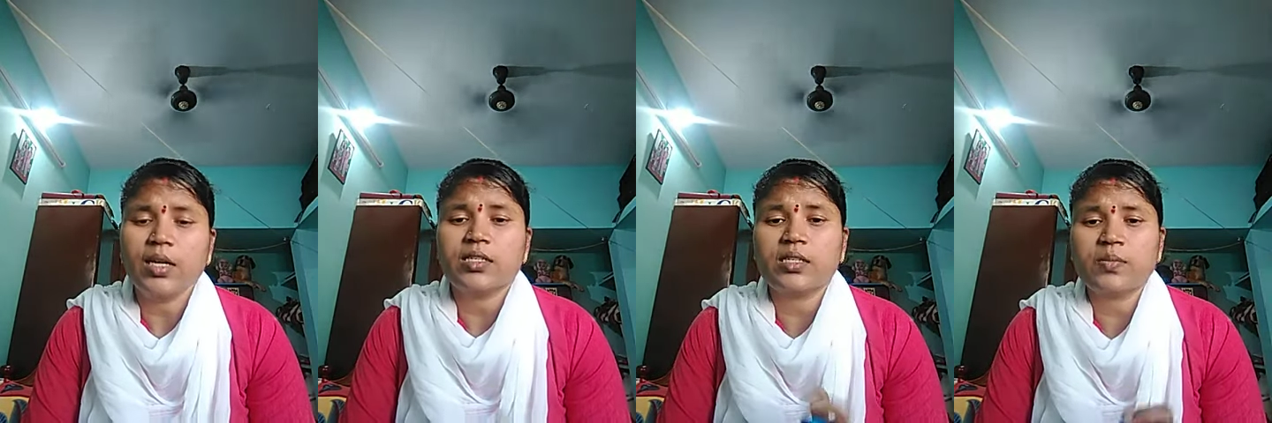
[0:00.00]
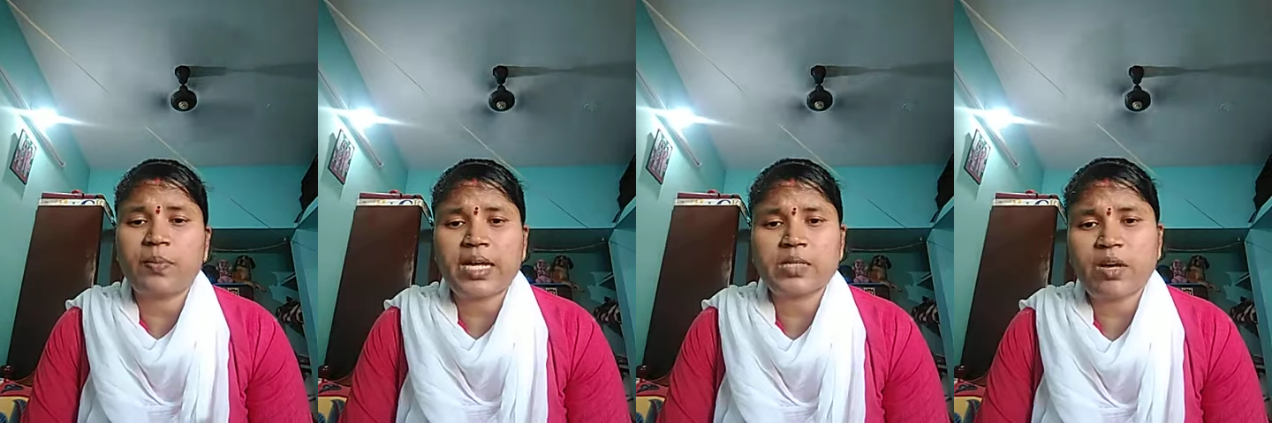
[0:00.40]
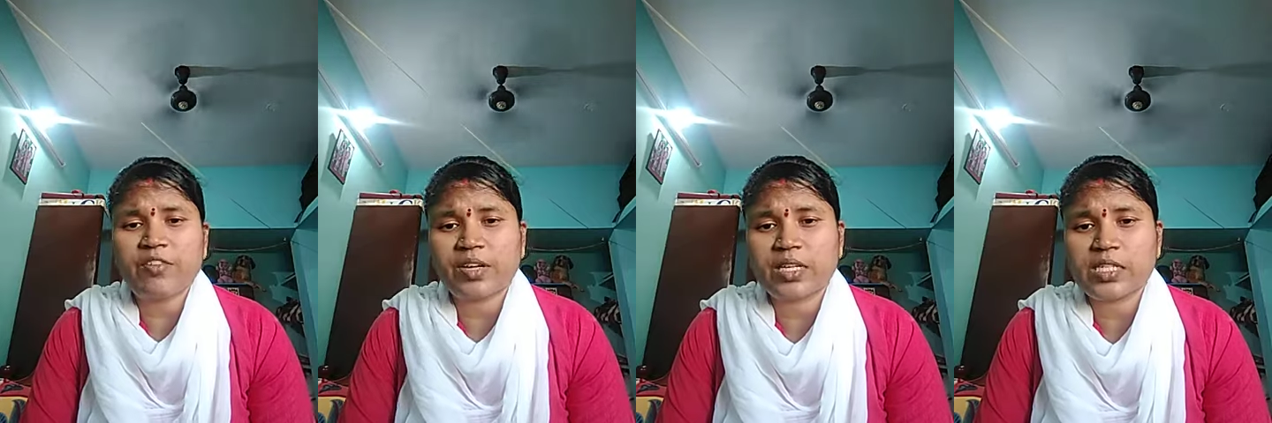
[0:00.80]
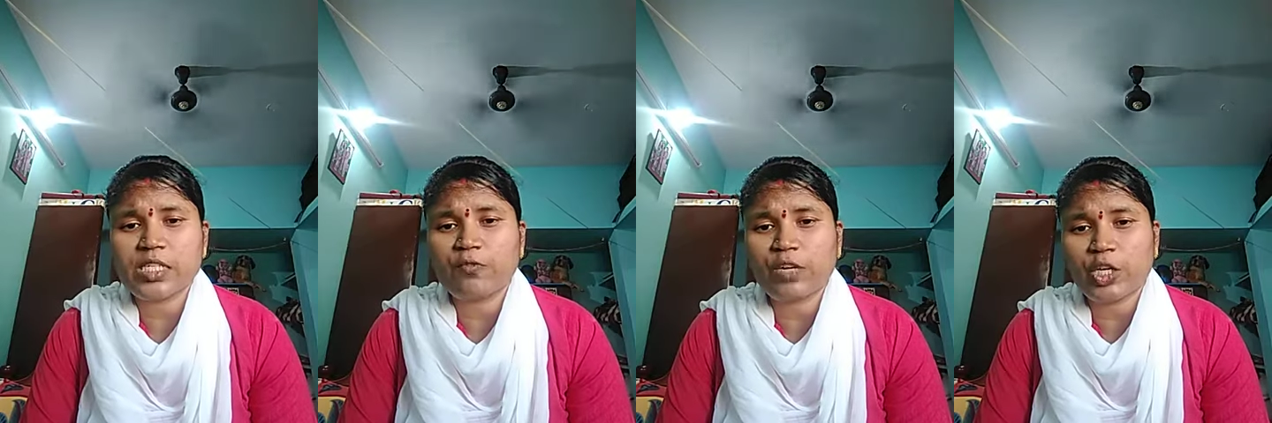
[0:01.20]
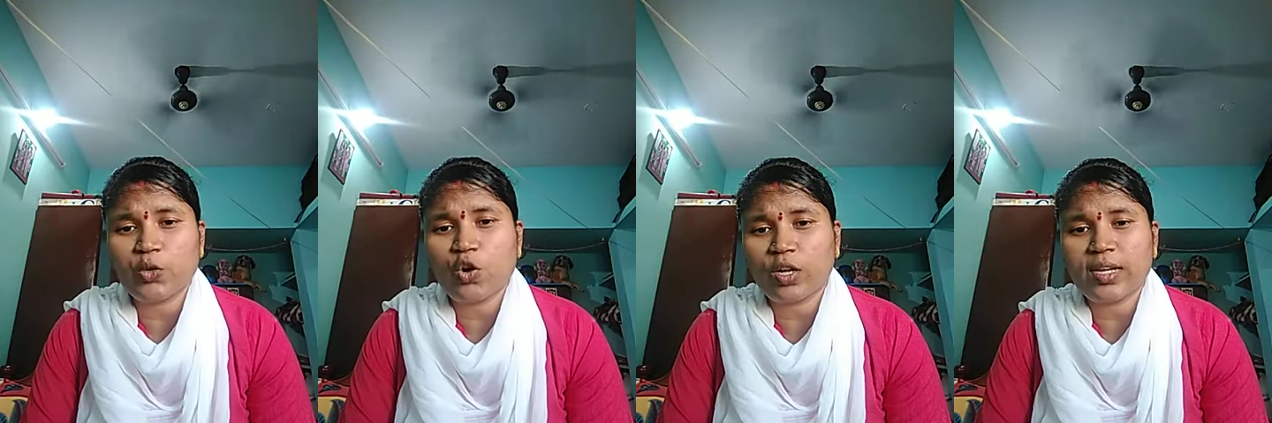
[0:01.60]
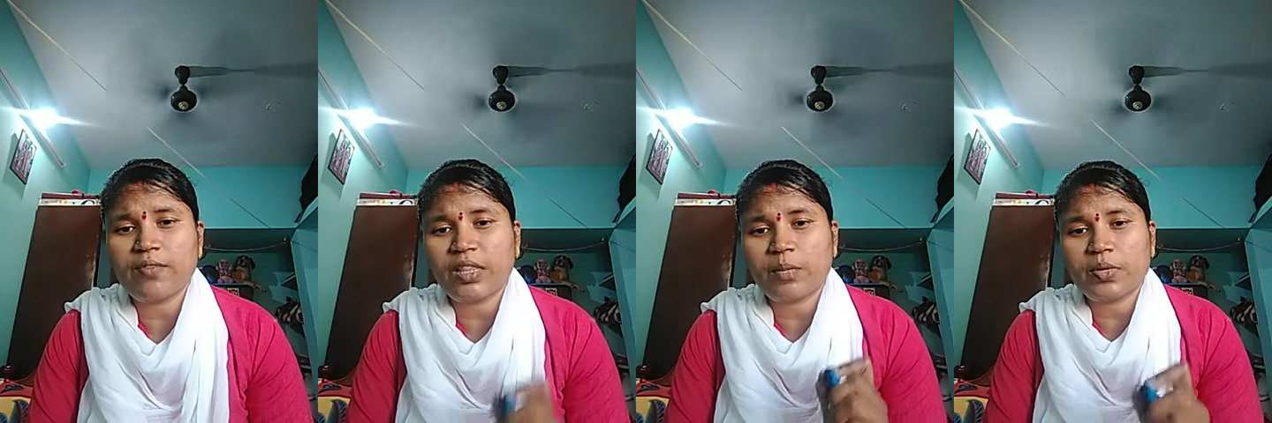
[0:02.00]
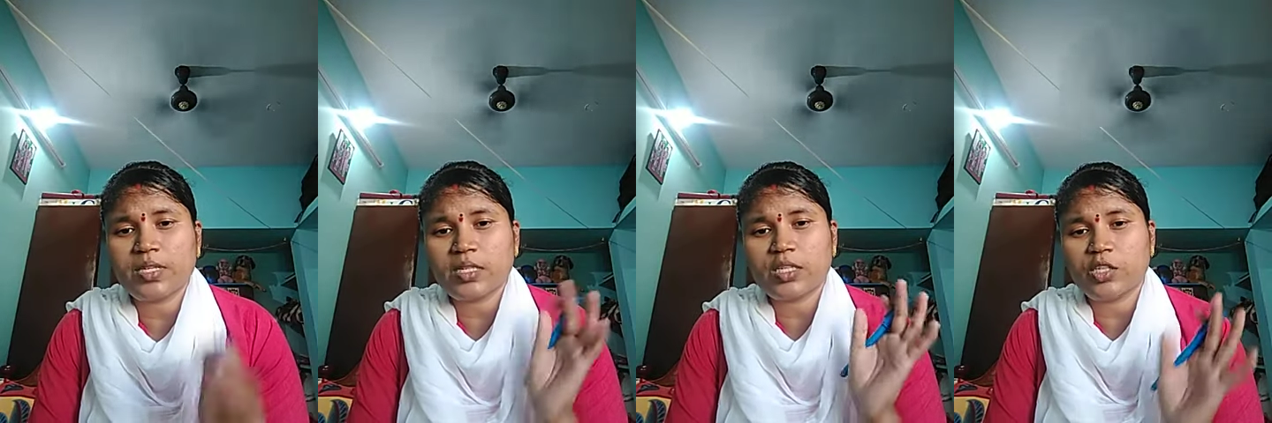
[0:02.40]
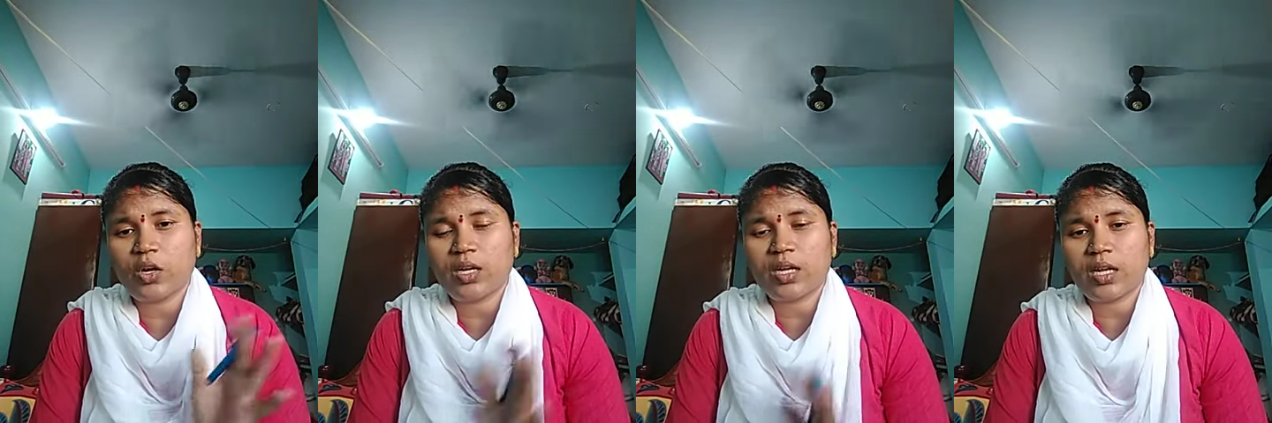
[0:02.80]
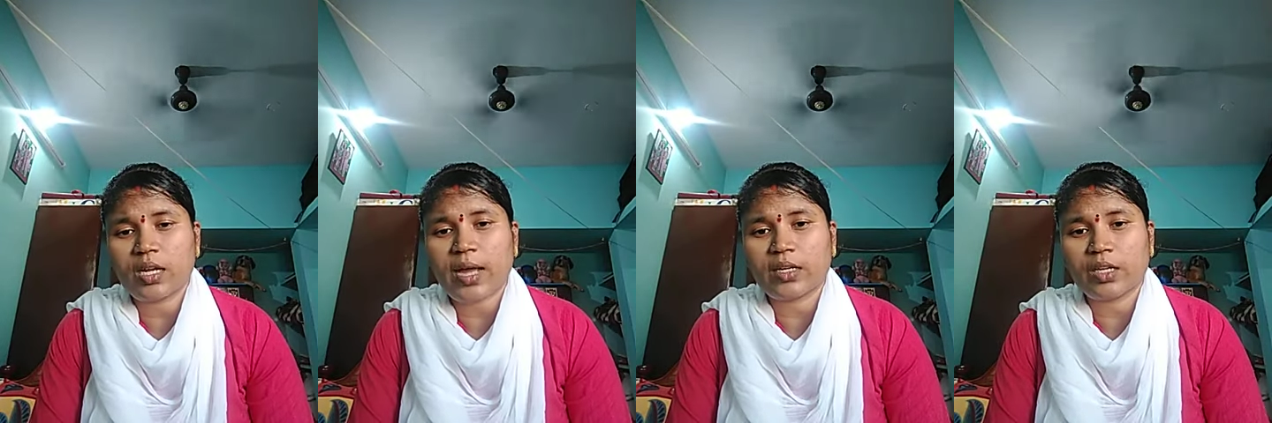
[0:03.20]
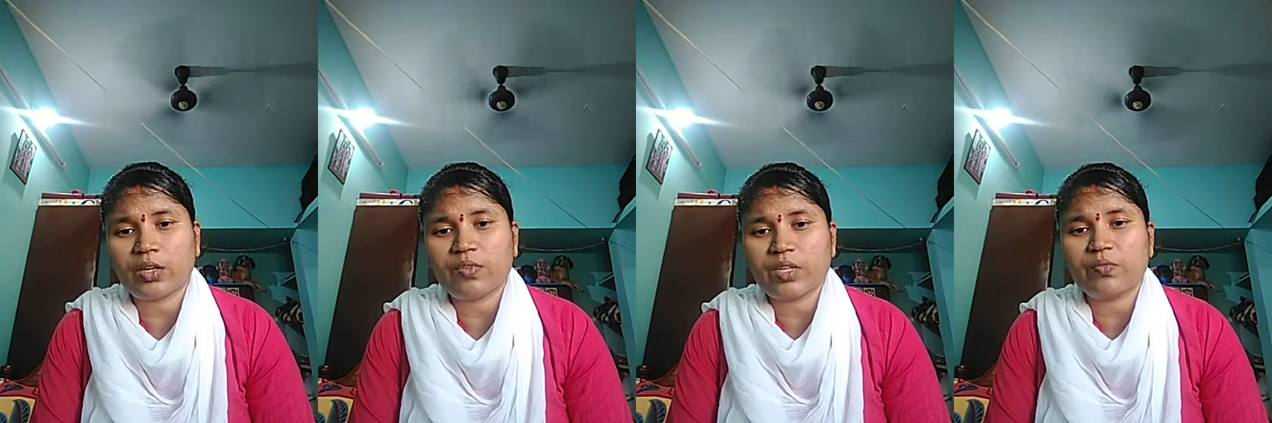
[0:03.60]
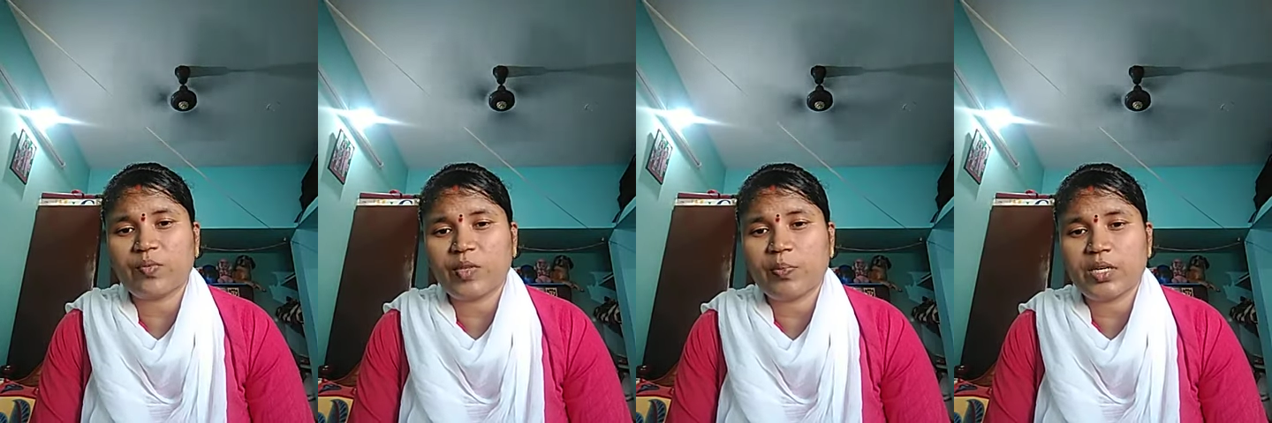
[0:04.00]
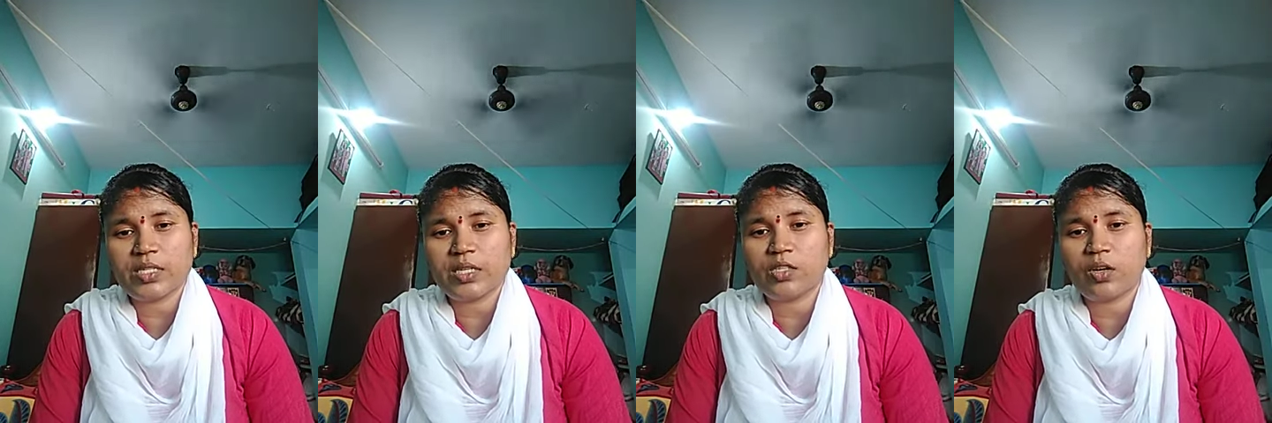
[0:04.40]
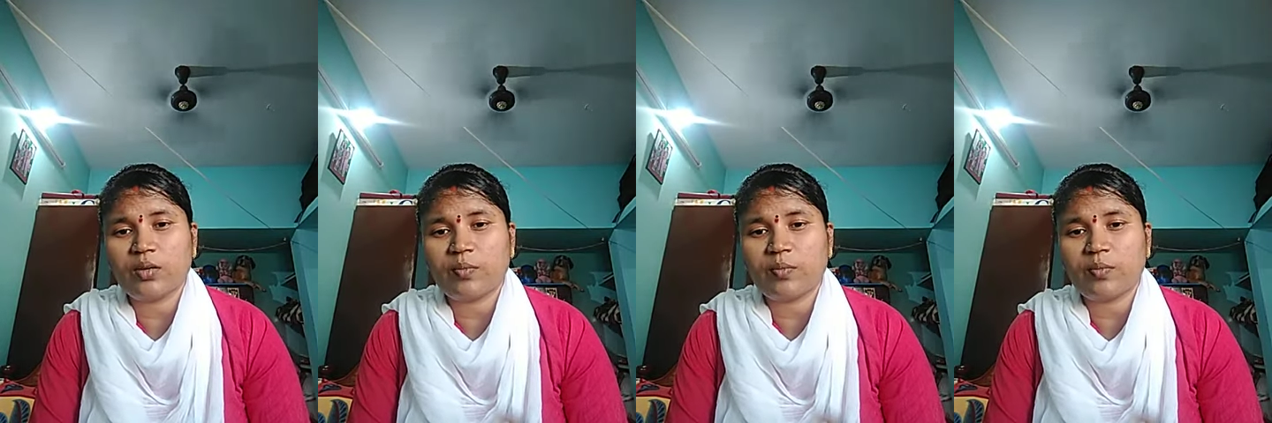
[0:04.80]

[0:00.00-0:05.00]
So this plasmapheresis we do only when the person is not reacting, the person is not